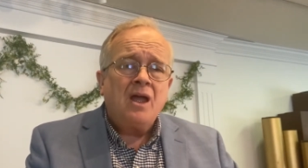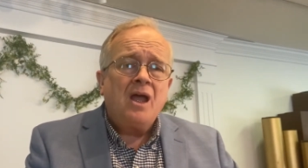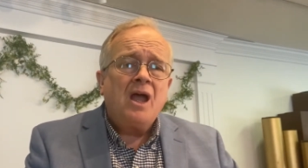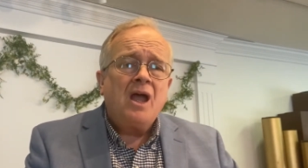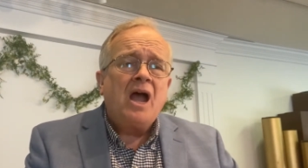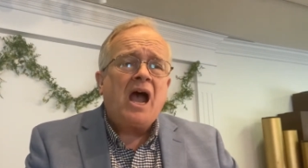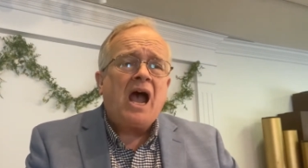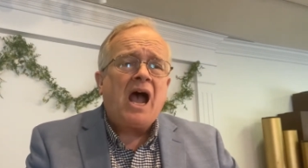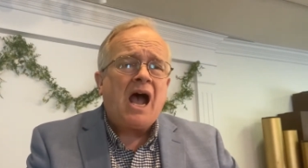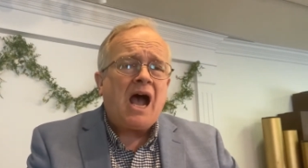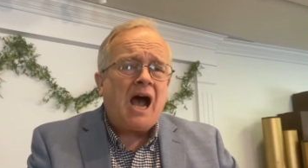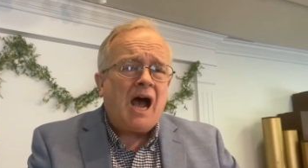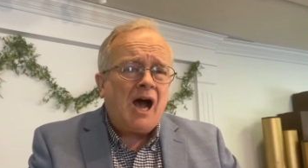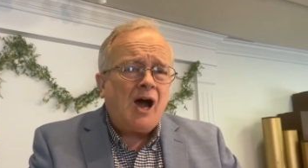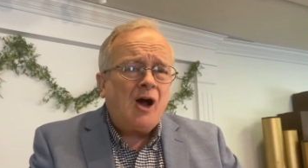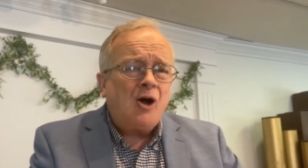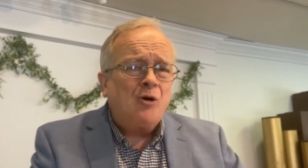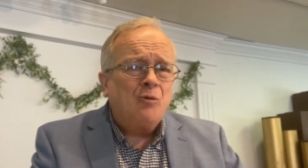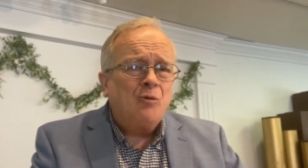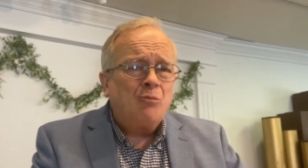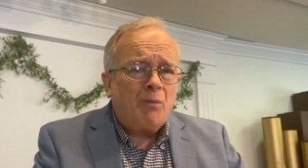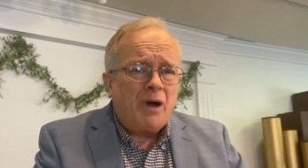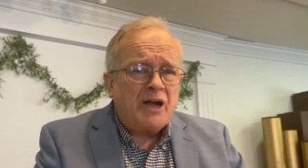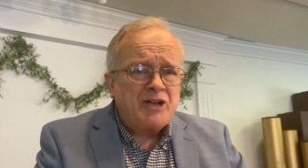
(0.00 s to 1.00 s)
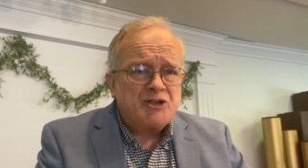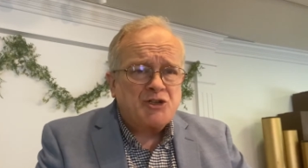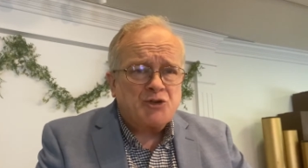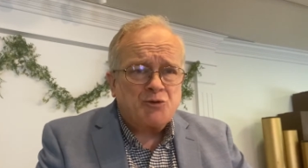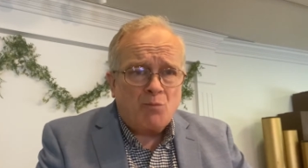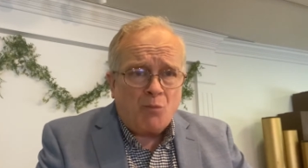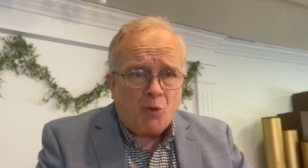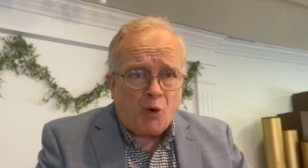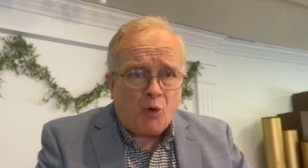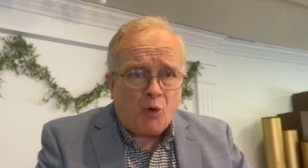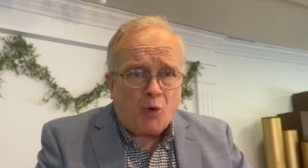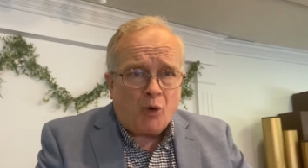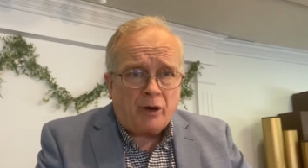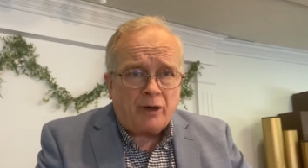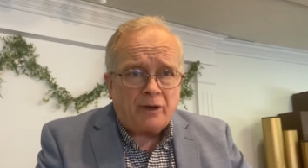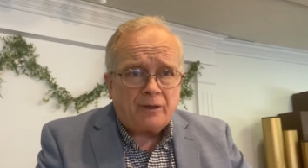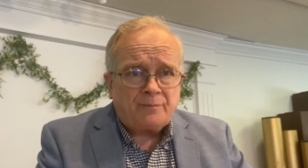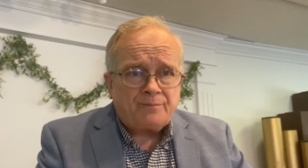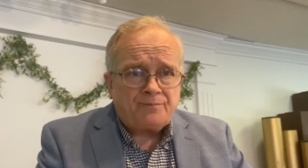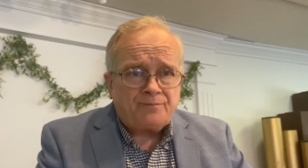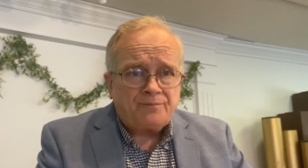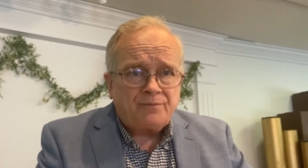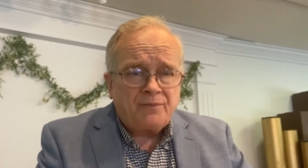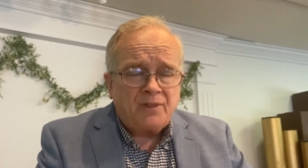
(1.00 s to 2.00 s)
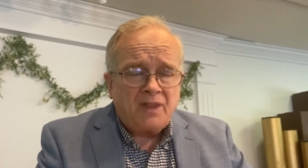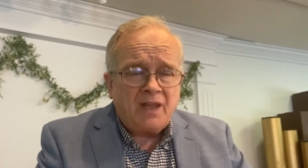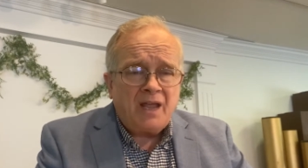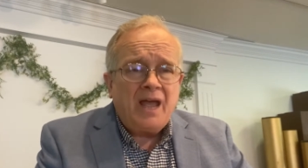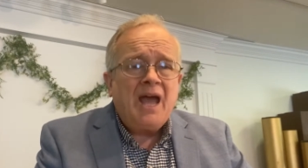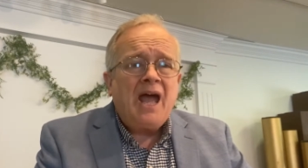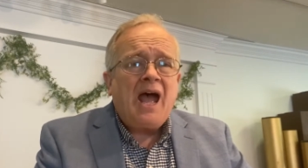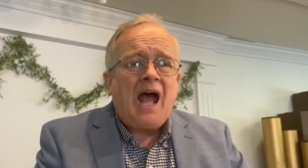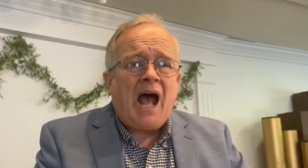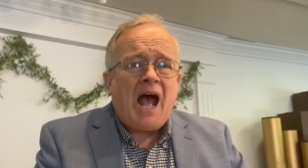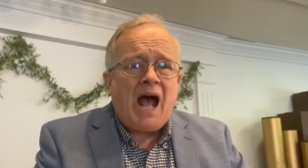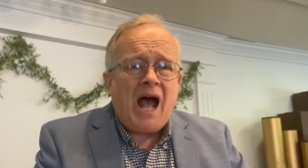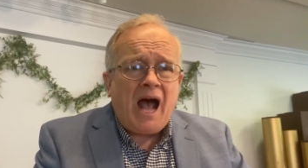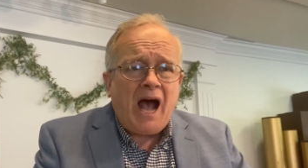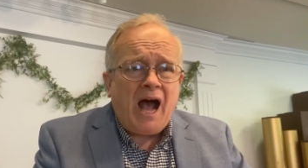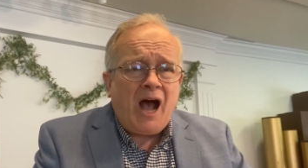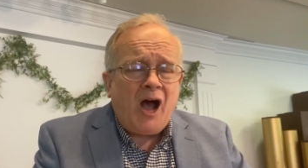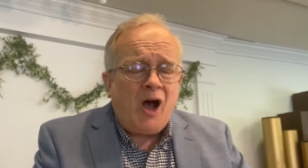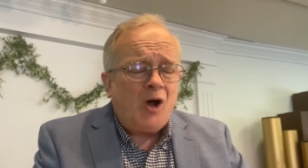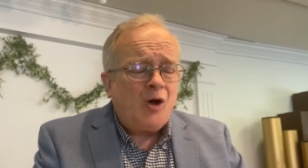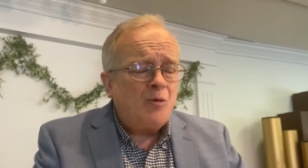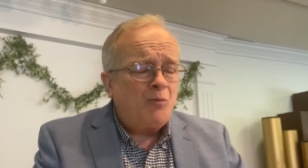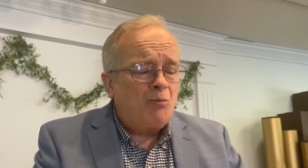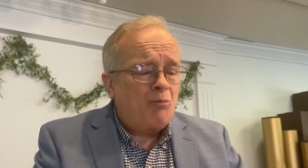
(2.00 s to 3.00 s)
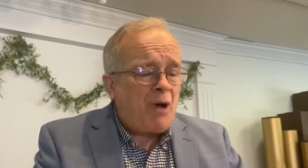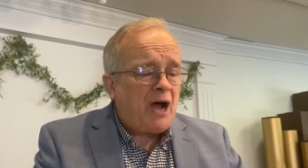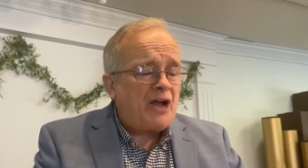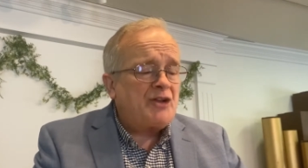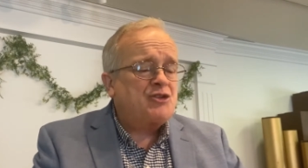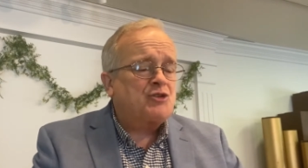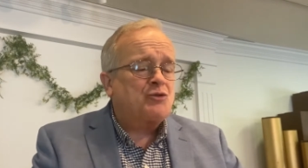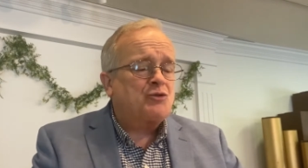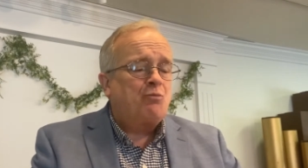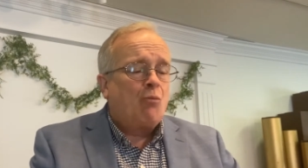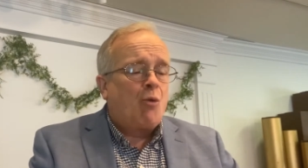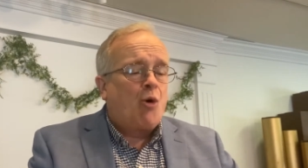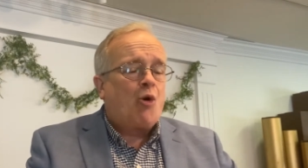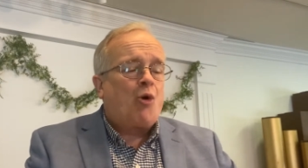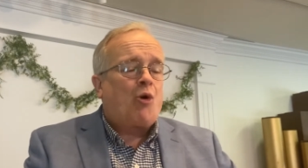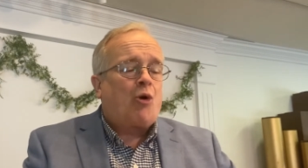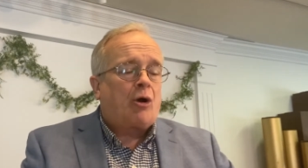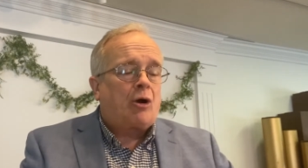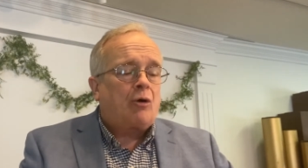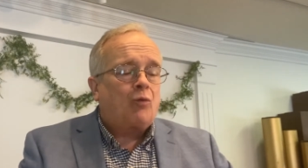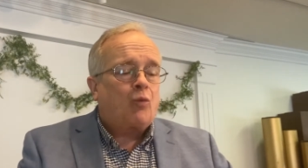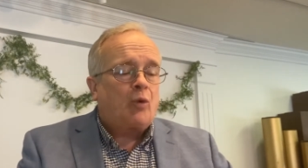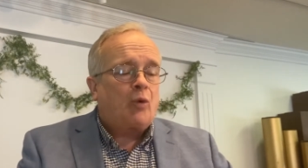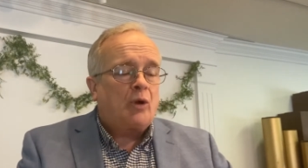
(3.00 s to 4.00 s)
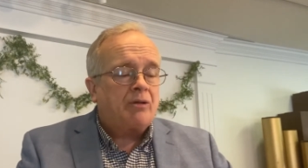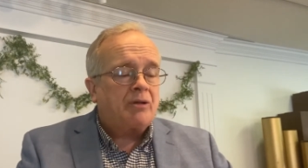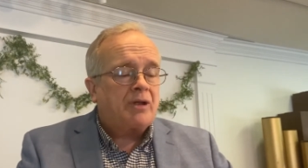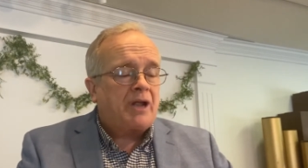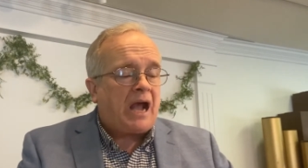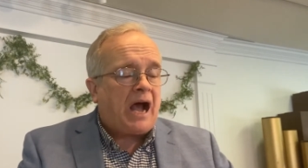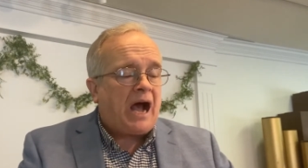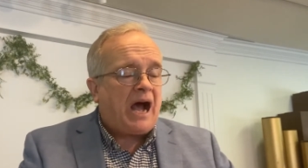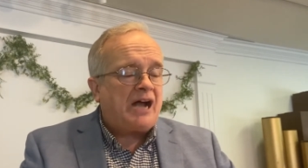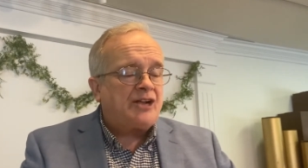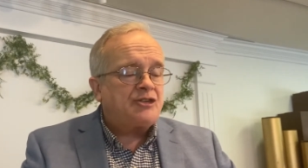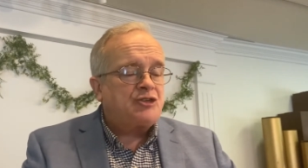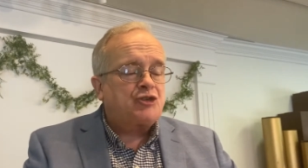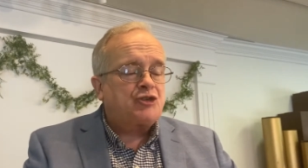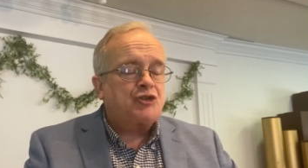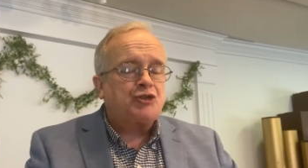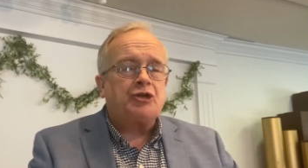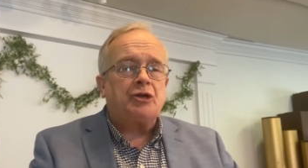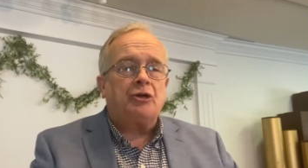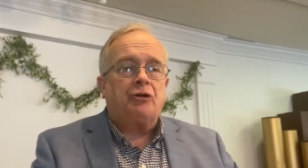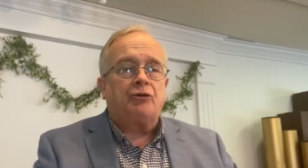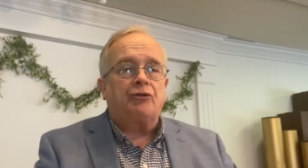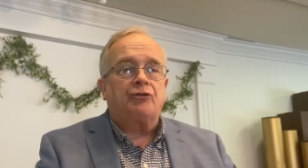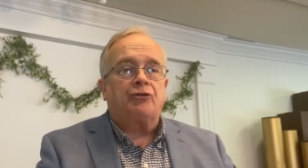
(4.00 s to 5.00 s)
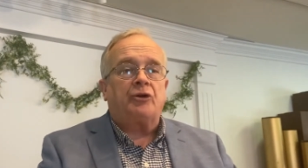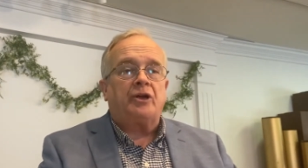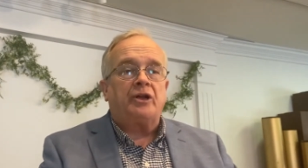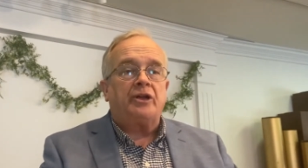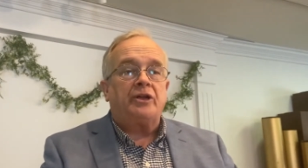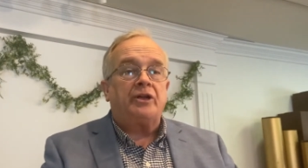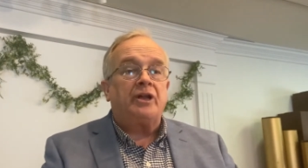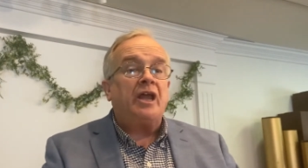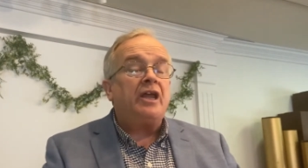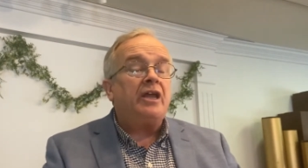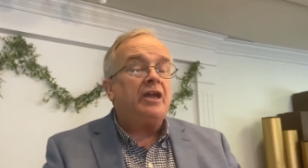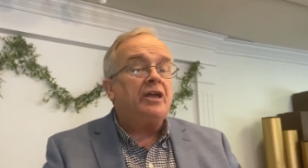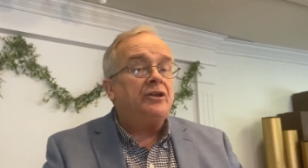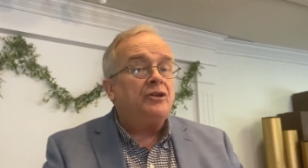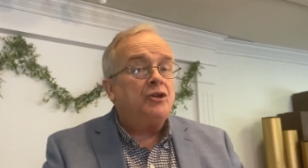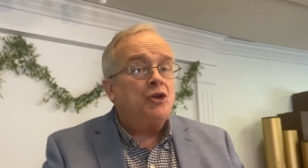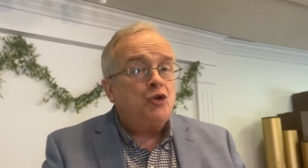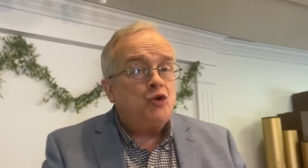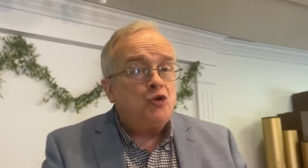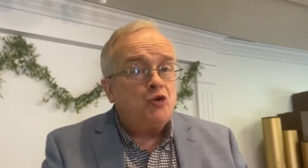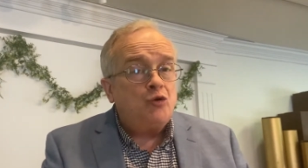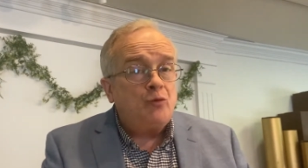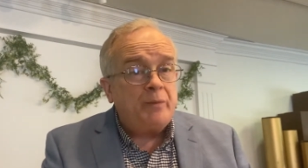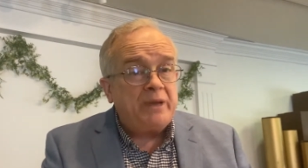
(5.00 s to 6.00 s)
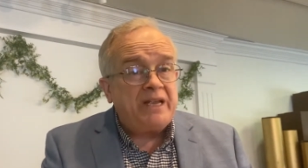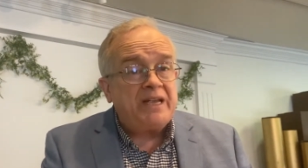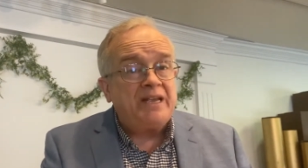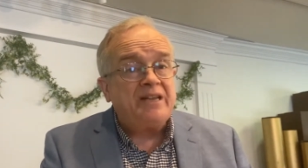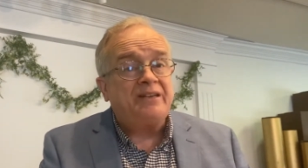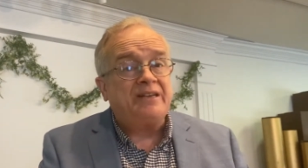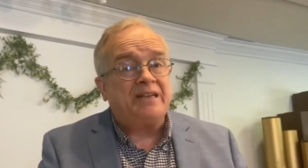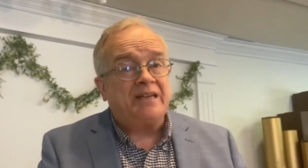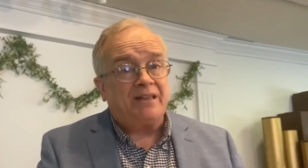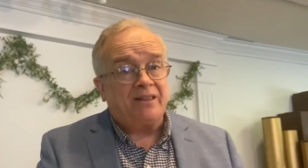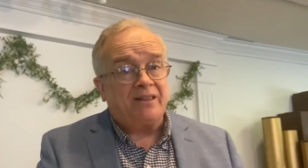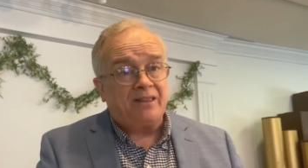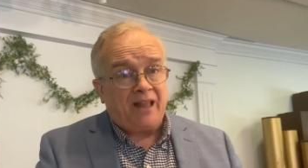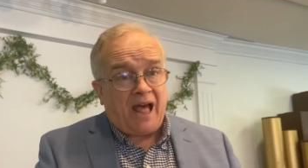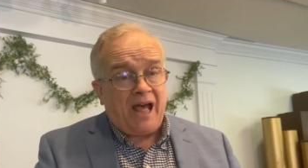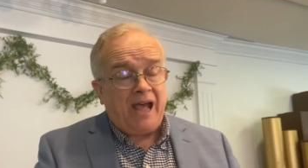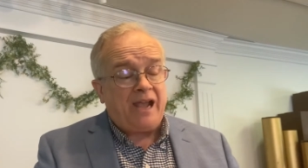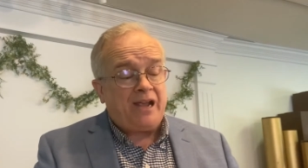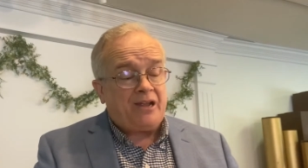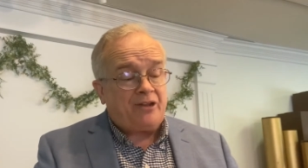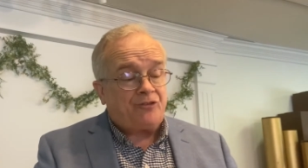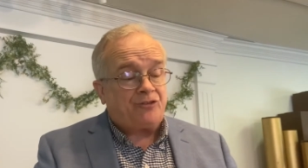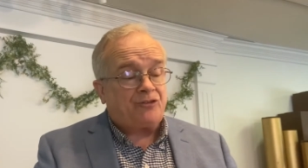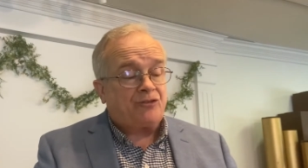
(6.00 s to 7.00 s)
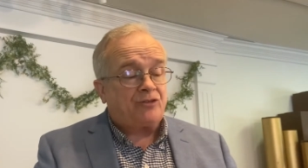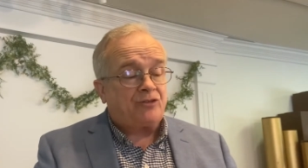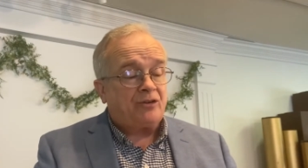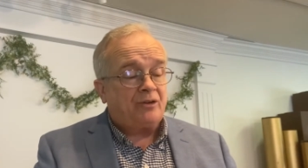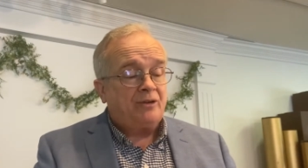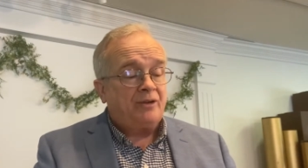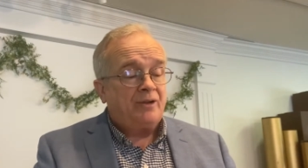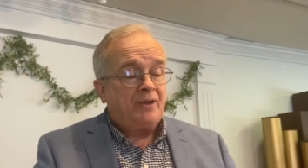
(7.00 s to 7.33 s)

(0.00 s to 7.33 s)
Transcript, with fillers: how much more how much more will God's children in whom he delights